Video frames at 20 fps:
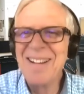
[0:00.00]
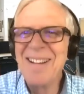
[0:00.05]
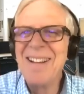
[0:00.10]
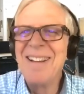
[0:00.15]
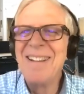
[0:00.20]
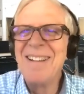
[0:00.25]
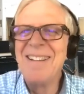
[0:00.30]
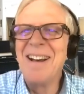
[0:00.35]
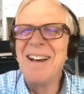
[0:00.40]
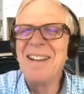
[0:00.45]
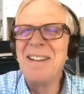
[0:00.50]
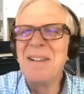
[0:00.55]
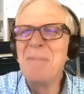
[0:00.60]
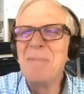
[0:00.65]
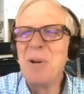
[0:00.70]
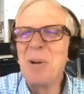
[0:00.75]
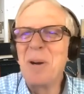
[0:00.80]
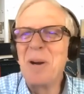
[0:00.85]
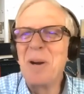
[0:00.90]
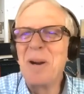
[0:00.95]
Not
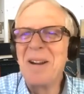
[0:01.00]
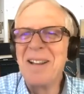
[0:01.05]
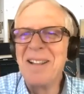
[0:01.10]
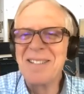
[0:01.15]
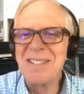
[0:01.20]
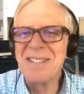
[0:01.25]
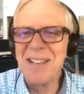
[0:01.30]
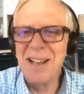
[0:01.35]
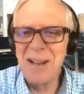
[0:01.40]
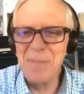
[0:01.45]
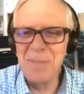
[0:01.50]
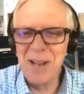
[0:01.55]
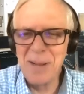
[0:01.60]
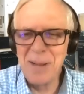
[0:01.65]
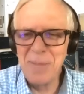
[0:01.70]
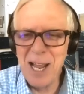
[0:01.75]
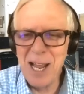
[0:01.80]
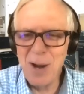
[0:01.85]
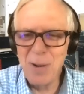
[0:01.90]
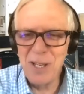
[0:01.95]
anymore. I'm
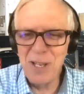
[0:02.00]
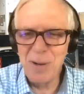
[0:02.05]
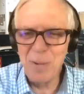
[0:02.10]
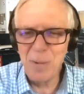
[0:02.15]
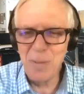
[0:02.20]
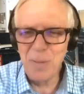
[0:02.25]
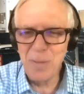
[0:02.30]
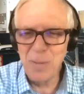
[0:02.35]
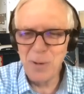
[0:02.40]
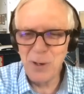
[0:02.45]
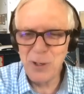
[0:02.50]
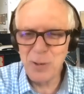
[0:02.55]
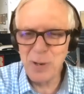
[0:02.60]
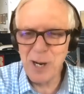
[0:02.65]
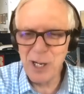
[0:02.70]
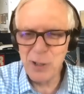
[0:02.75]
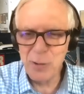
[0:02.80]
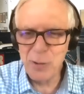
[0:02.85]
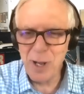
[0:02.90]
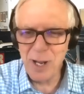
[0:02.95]
now in the
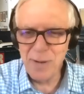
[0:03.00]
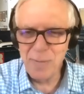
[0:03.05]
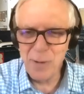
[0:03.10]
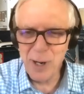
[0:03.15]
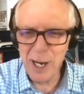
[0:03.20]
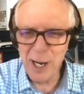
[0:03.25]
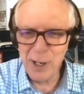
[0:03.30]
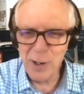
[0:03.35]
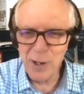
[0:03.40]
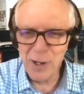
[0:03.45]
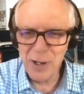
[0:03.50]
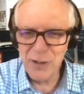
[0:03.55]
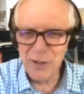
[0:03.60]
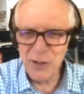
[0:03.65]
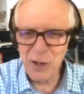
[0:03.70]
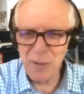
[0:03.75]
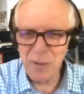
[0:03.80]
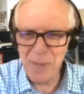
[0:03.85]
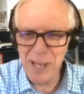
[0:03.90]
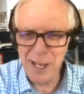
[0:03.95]
stretch run of what I call
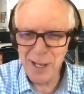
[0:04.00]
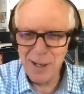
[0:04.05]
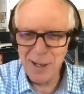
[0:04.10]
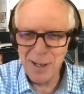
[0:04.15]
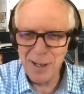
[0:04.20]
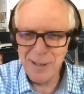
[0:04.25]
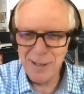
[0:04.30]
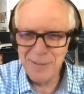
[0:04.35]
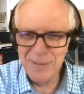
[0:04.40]
Zoom hell.